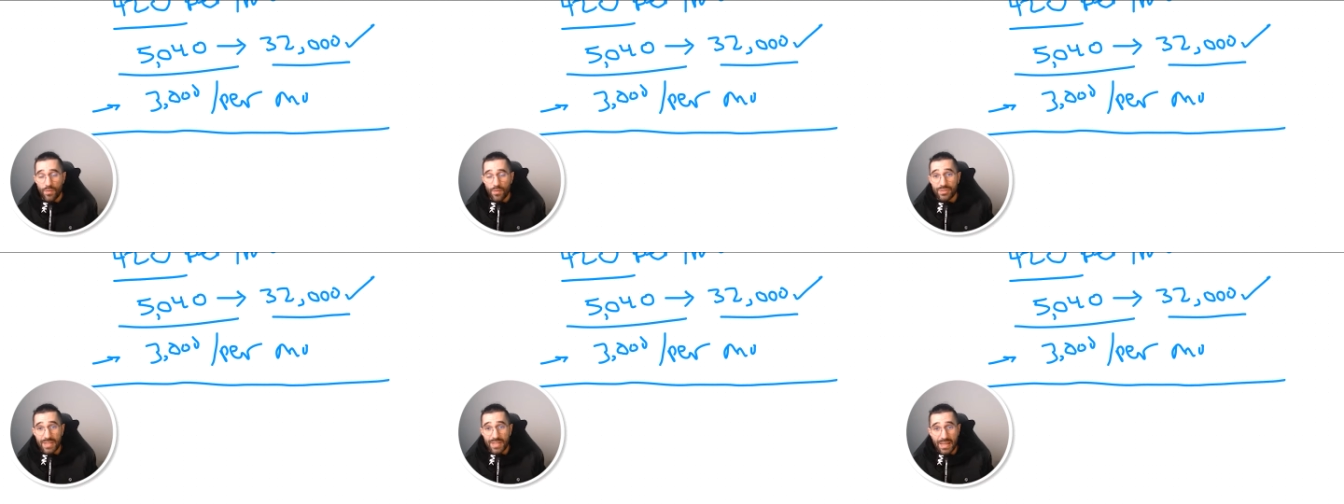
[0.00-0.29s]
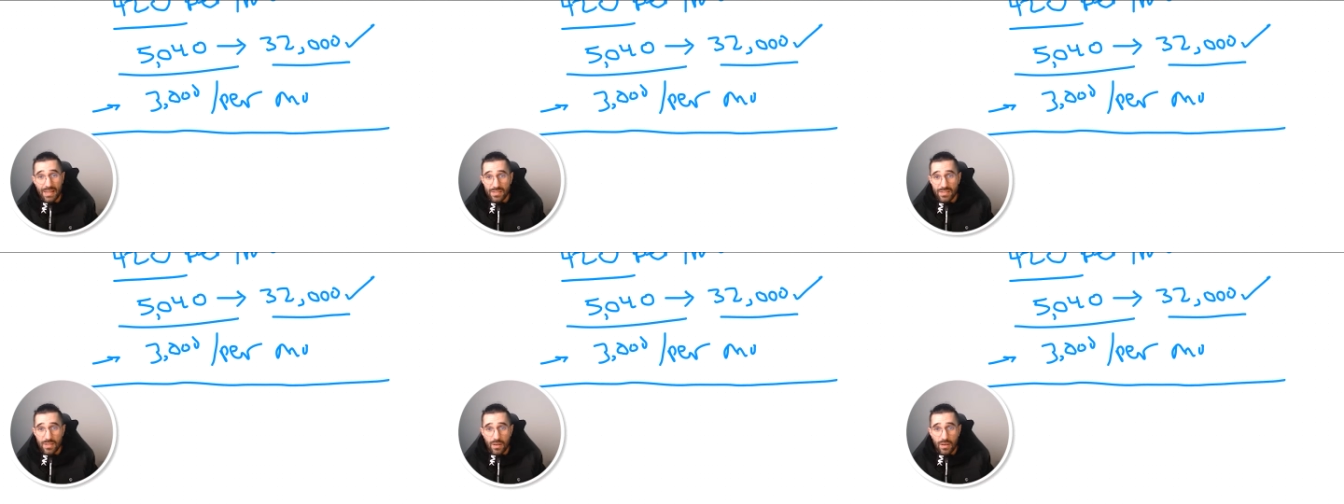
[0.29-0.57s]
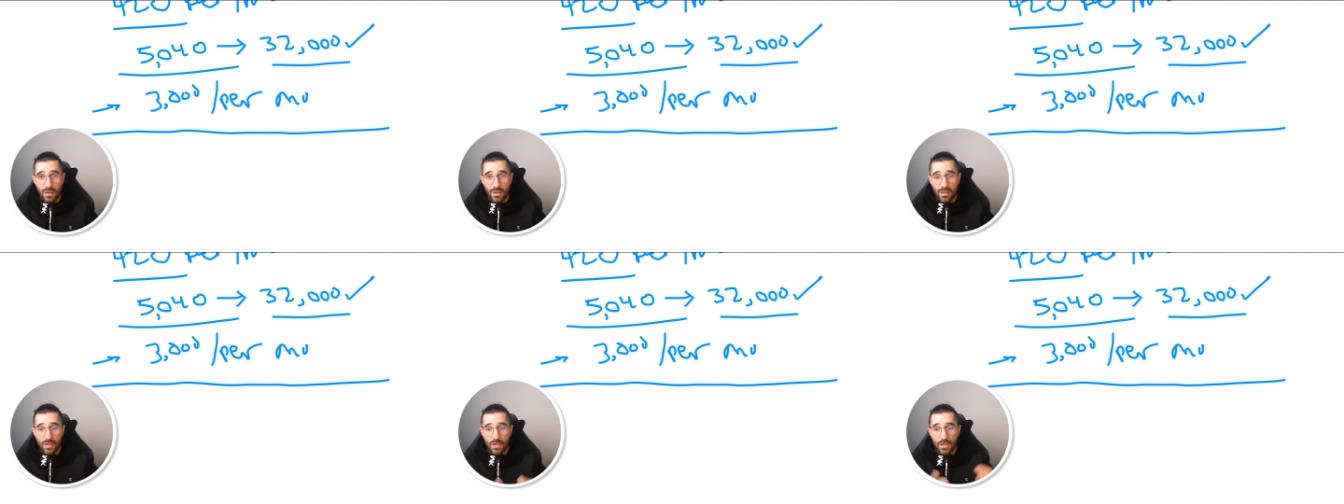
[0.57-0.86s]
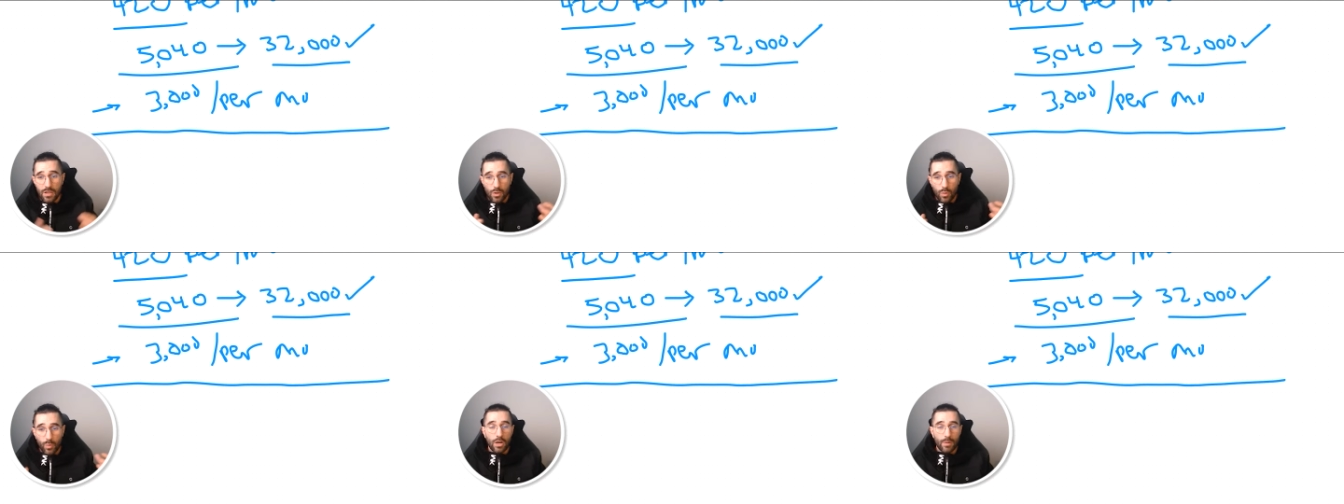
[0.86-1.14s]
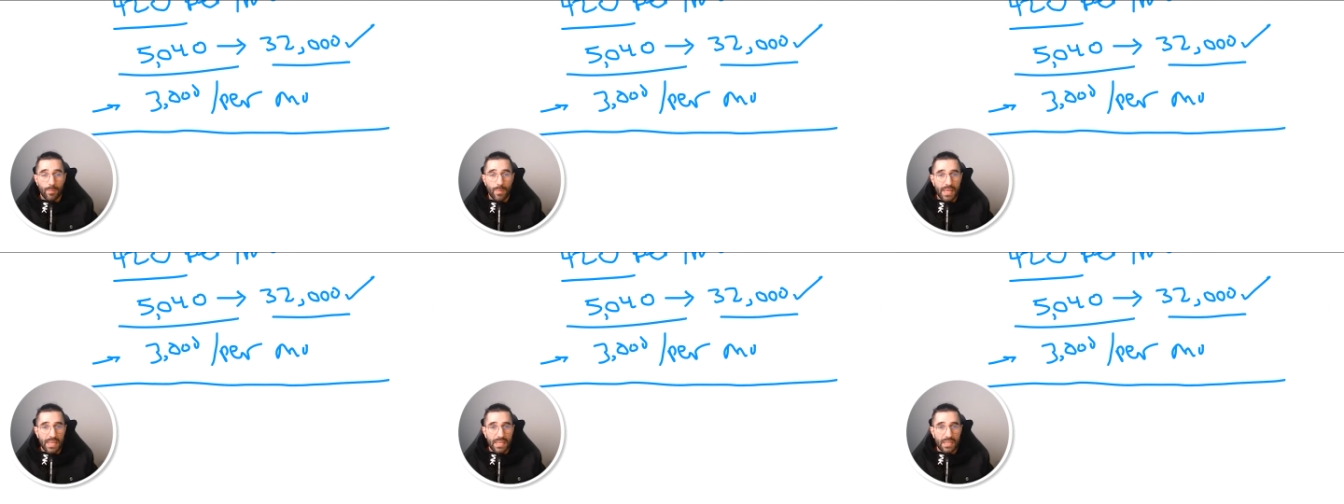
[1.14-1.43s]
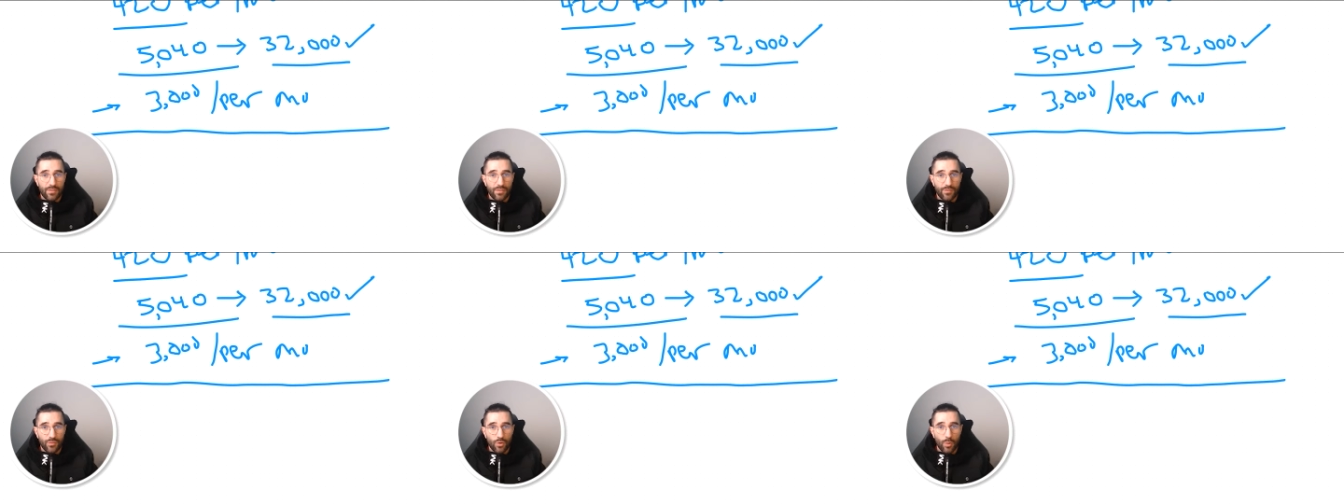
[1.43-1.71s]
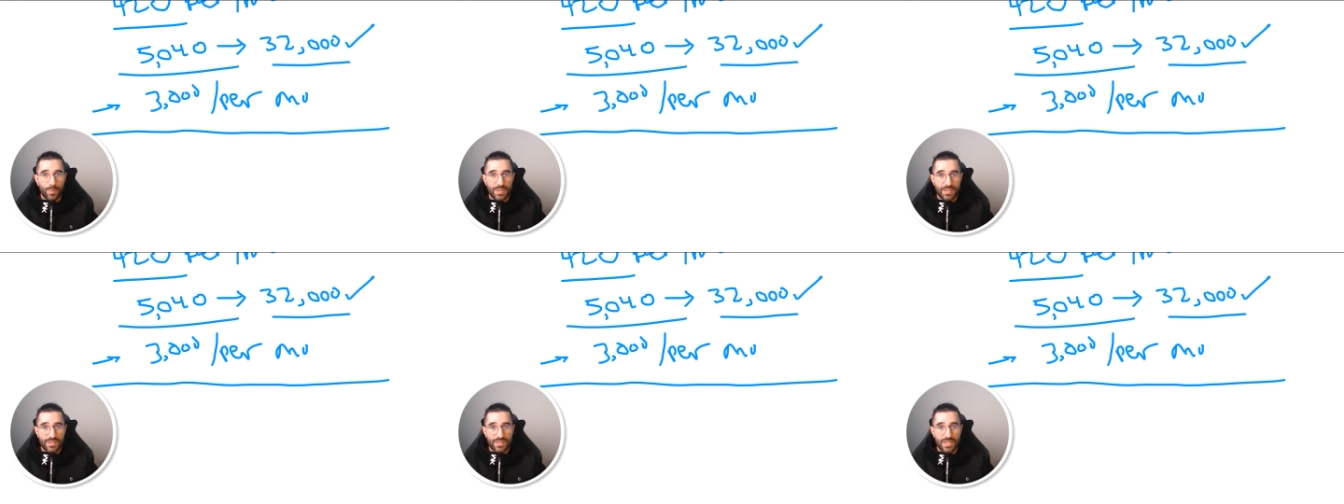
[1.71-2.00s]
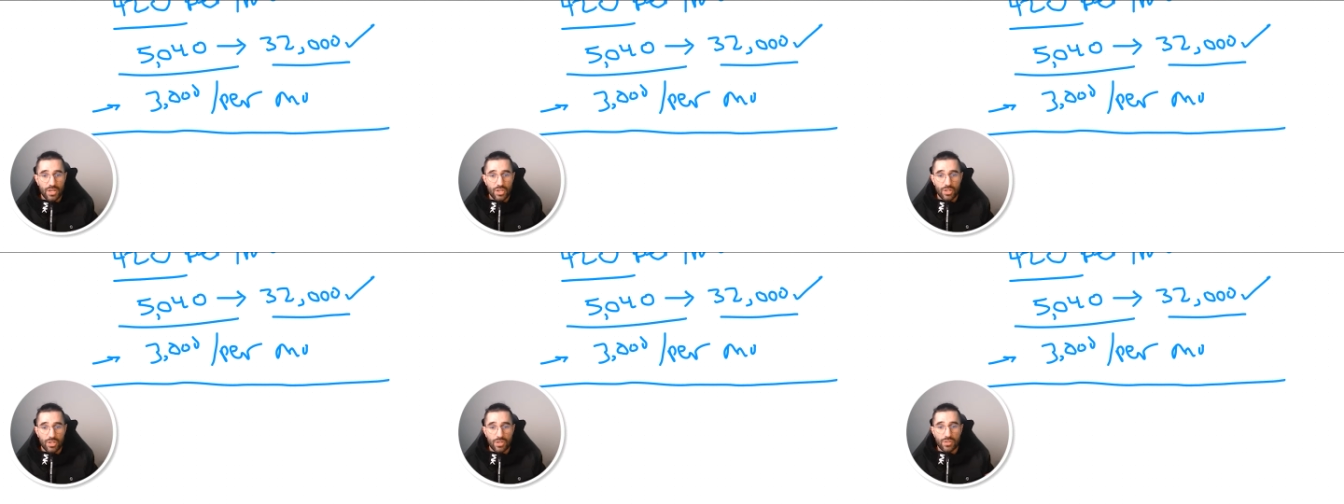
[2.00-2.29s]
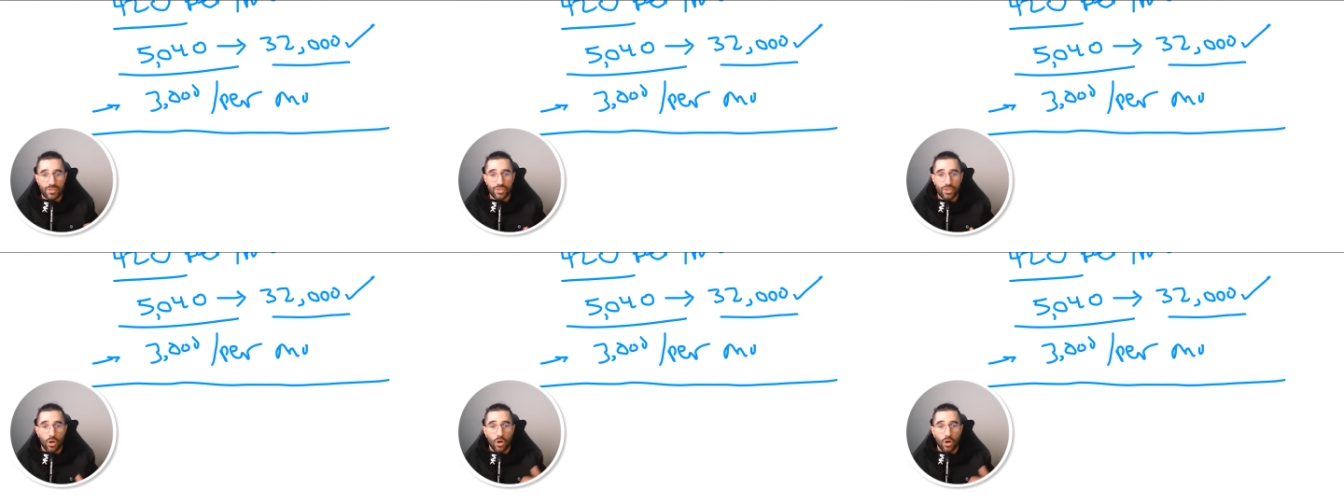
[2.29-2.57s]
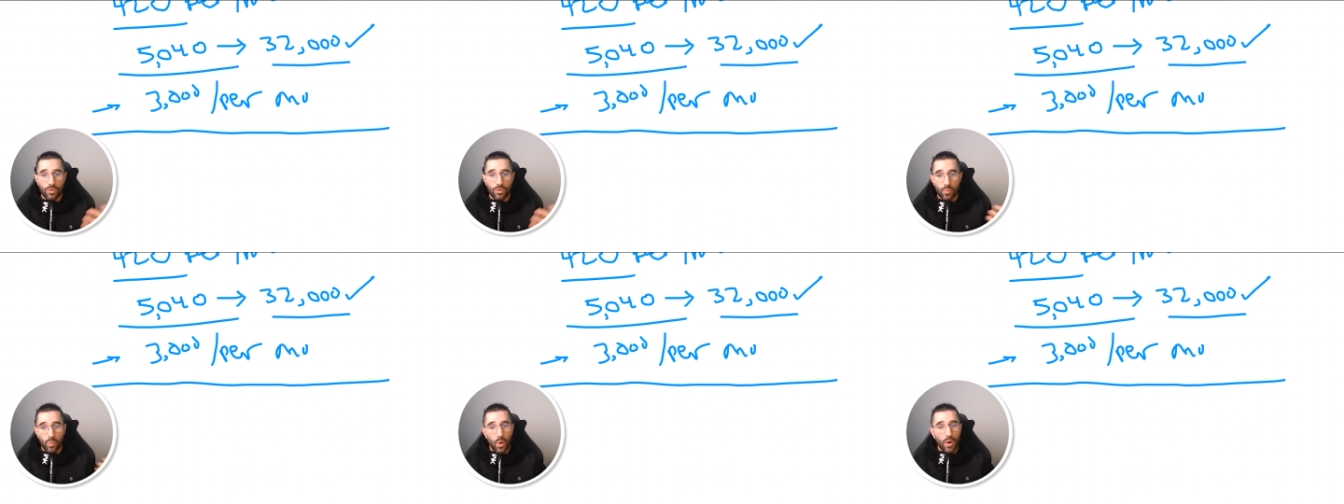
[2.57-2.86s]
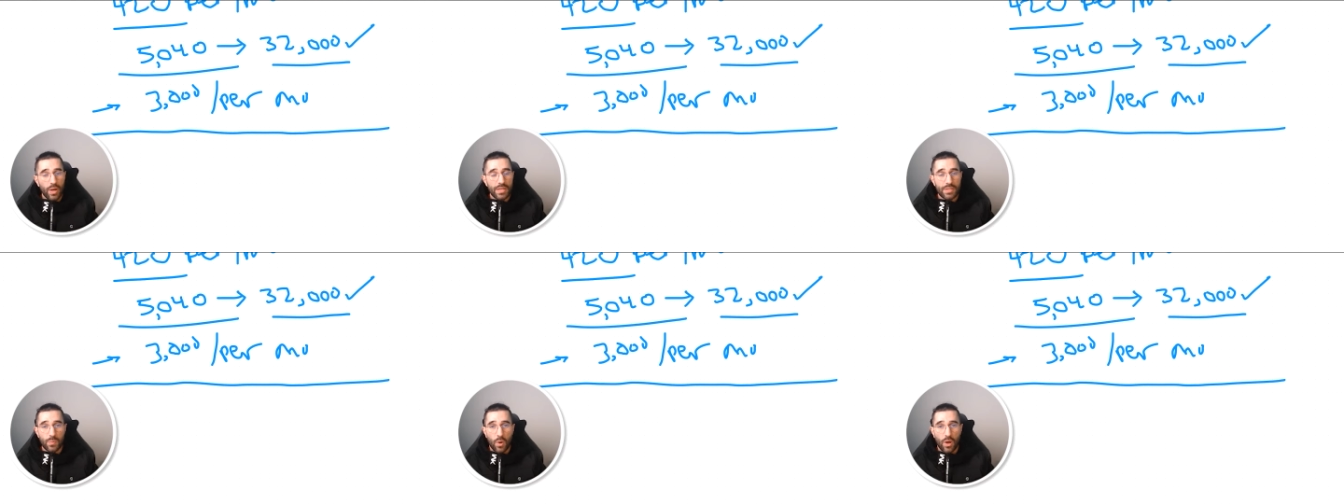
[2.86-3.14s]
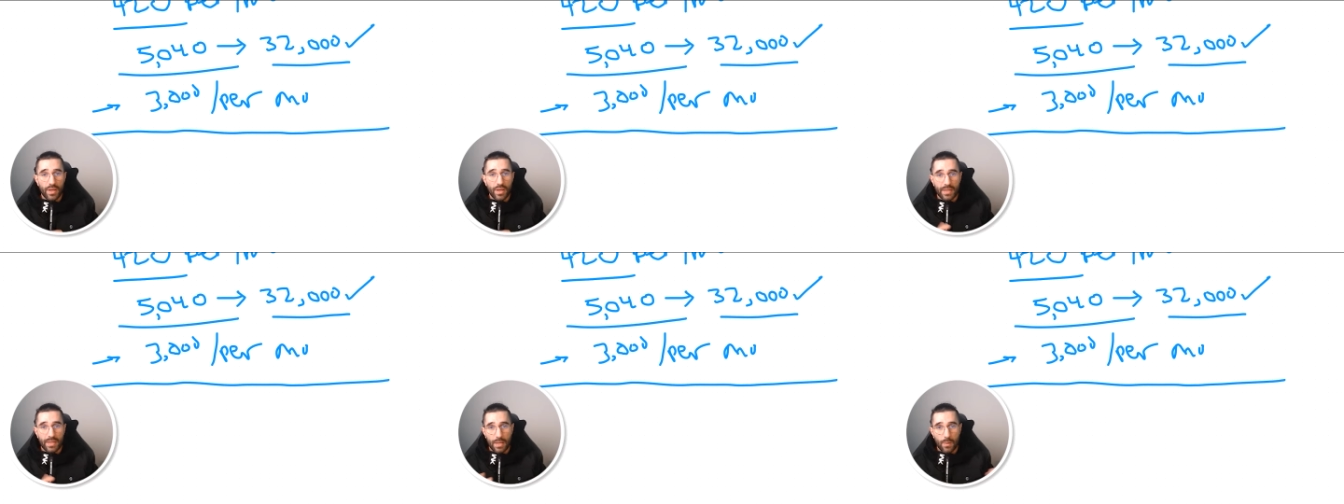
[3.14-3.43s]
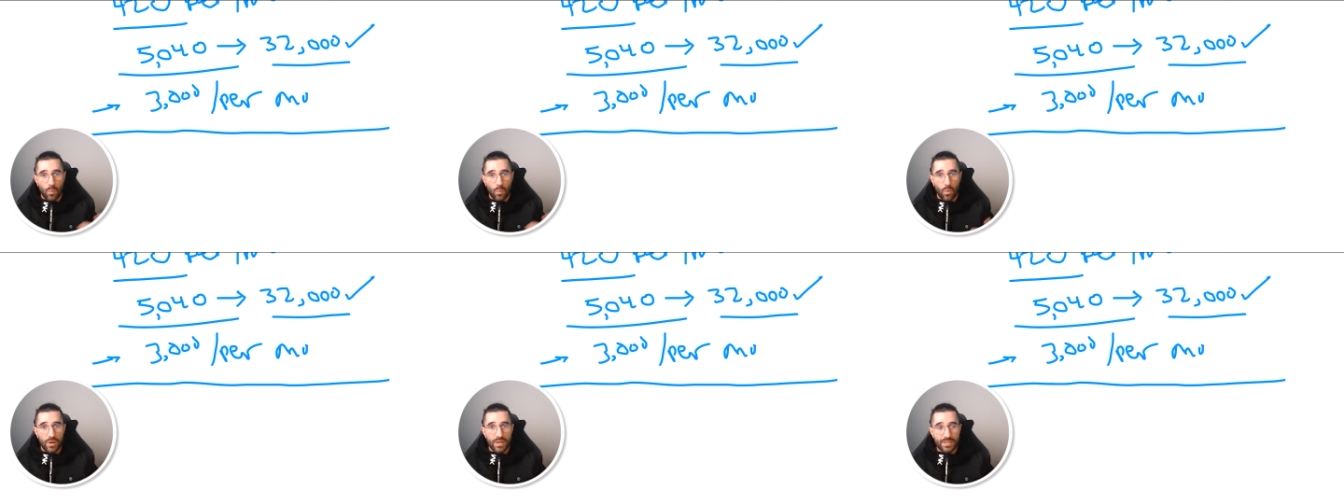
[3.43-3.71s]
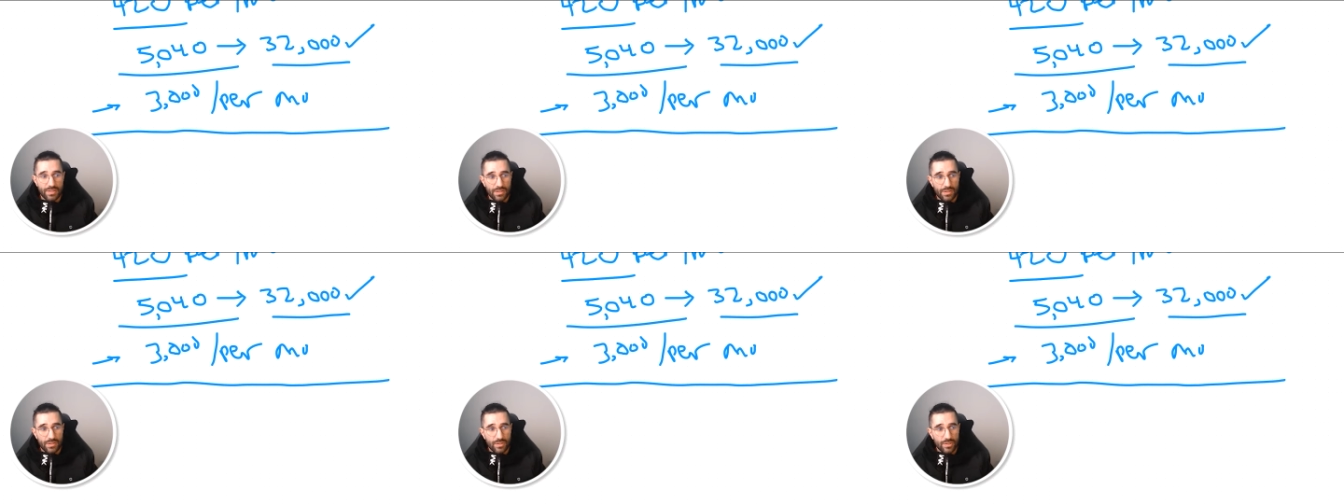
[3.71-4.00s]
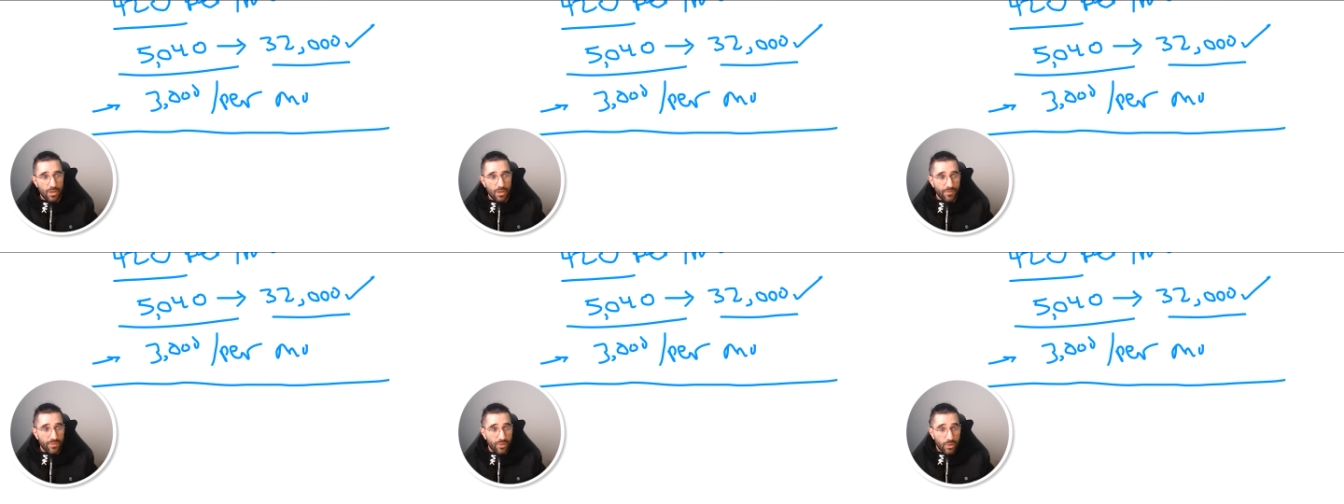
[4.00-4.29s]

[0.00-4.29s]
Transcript: without data, we can't make informed decisions on what is working and what isn't.